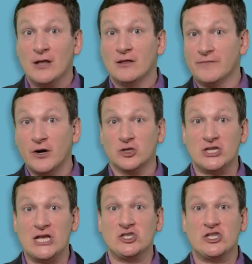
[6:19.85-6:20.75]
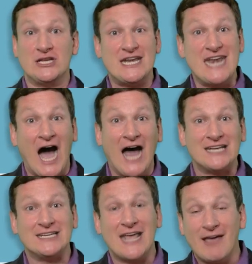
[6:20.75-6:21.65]
The first is that
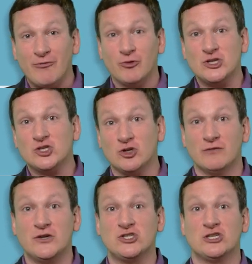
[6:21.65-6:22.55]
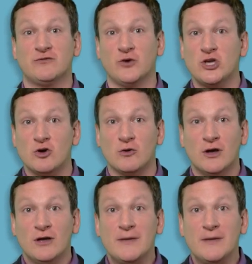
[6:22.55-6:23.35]
not every service is for you,